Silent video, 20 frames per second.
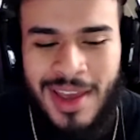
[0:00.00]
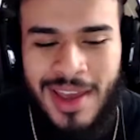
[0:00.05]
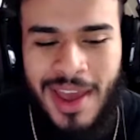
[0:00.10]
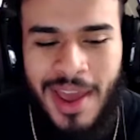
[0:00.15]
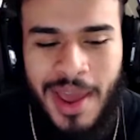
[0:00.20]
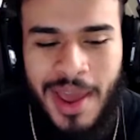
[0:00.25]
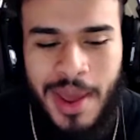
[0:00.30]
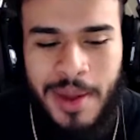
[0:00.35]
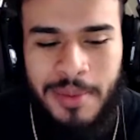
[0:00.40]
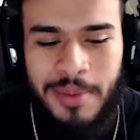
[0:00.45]

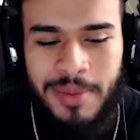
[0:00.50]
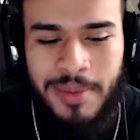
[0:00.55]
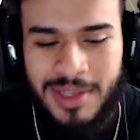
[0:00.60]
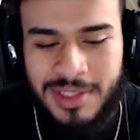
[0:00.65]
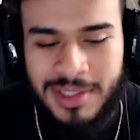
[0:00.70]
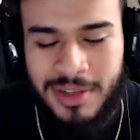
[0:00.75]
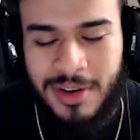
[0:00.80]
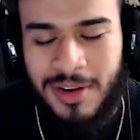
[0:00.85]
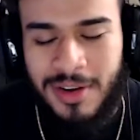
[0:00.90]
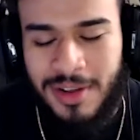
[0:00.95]
And
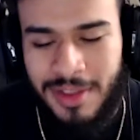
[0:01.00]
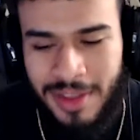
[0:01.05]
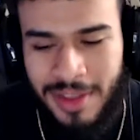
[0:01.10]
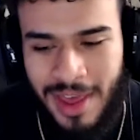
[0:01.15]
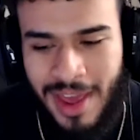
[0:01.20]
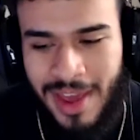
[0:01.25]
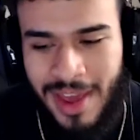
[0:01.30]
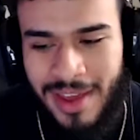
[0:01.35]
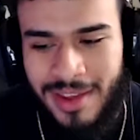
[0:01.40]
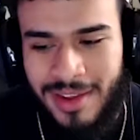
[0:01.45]
because of all
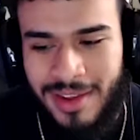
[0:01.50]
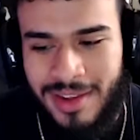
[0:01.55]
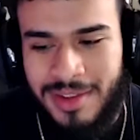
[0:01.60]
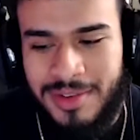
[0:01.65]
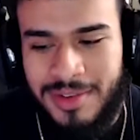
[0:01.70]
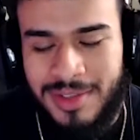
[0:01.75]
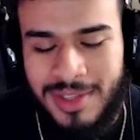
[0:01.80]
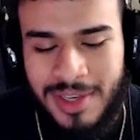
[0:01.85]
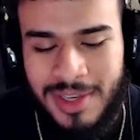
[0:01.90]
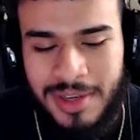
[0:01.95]
that,
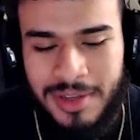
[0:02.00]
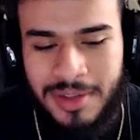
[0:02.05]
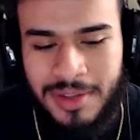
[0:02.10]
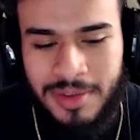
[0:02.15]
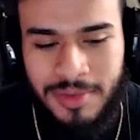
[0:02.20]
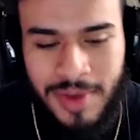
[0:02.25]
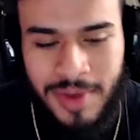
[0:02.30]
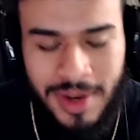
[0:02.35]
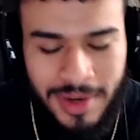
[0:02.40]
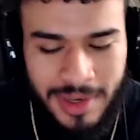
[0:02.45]
like you said,
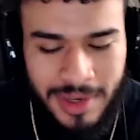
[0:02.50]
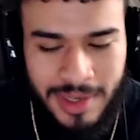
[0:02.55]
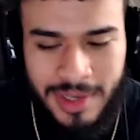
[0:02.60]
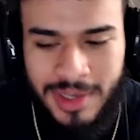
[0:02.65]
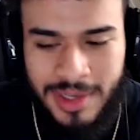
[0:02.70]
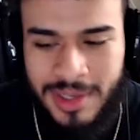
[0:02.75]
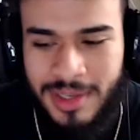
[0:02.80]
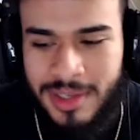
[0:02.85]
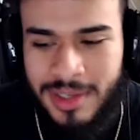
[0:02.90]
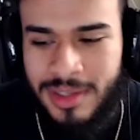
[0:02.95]
the Reddit
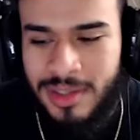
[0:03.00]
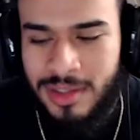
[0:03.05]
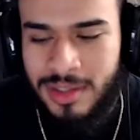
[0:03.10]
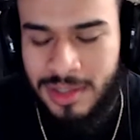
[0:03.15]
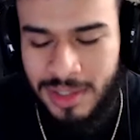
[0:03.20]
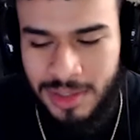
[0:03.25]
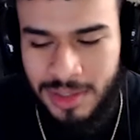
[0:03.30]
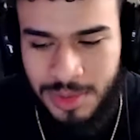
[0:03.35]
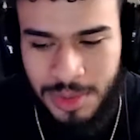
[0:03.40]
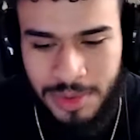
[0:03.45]
and
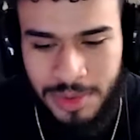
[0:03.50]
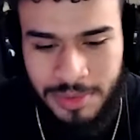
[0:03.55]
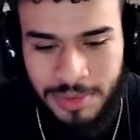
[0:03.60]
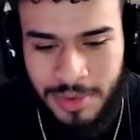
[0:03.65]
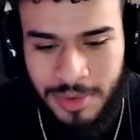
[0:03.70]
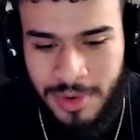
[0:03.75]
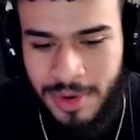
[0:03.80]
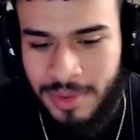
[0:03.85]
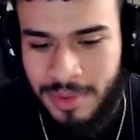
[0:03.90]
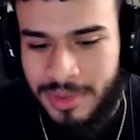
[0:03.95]
Discord
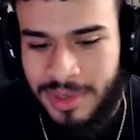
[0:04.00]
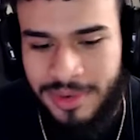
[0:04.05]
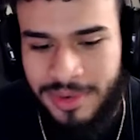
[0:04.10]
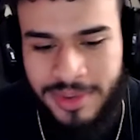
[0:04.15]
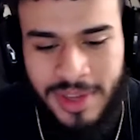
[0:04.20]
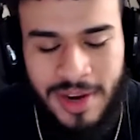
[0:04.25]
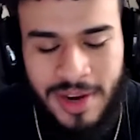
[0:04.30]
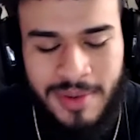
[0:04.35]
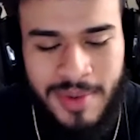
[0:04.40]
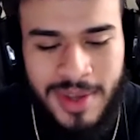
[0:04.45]
forums and
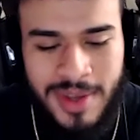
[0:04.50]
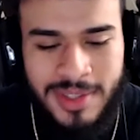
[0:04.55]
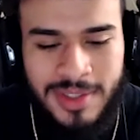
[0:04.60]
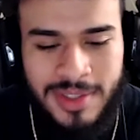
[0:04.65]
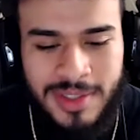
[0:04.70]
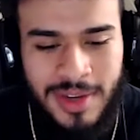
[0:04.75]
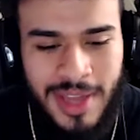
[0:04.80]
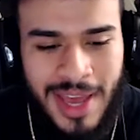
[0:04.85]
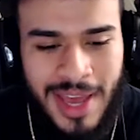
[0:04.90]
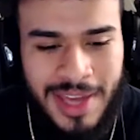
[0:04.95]
everything, everybody
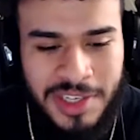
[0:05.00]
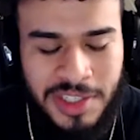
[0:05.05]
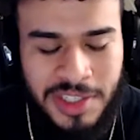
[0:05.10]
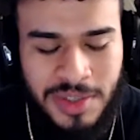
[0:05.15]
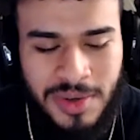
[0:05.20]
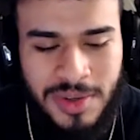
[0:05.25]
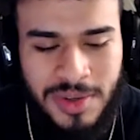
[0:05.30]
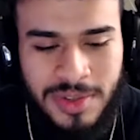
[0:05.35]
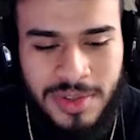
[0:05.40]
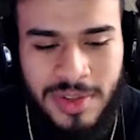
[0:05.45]
started
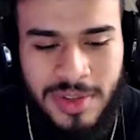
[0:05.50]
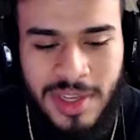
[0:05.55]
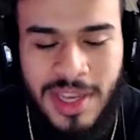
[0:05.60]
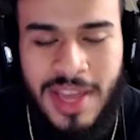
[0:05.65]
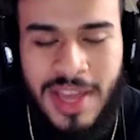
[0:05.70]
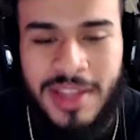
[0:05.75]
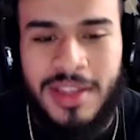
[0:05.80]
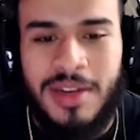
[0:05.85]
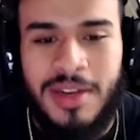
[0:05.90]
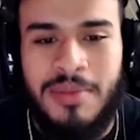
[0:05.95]
catching on. So they
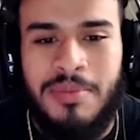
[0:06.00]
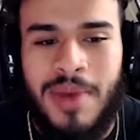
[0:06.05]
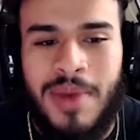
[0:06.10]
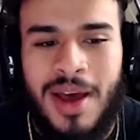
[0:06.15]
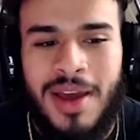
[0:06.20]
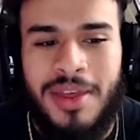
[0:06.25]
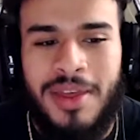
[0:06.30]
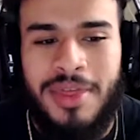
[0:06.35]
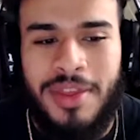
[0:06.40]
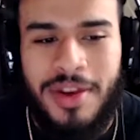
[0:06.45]
ended up
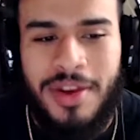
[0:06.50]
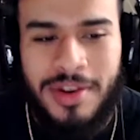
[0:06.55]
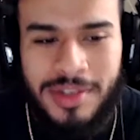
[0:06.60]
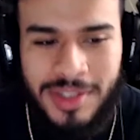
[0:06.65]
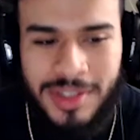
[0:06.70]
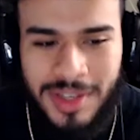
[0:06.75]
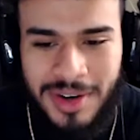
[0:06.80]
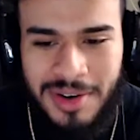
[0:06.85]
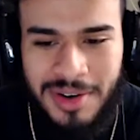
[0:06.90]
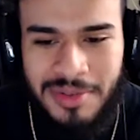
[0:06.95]
buying their
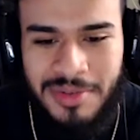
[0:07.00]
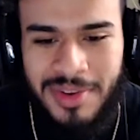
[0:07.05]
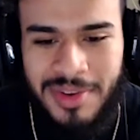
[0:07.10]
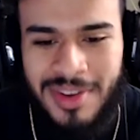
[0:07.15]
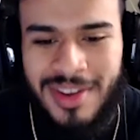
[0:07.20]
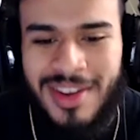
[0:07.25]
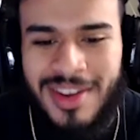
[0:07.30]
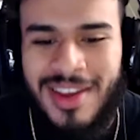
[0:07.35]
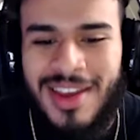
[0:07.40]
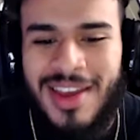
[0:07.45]
share of
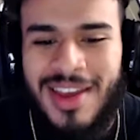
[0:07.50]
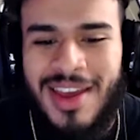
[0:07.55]
it.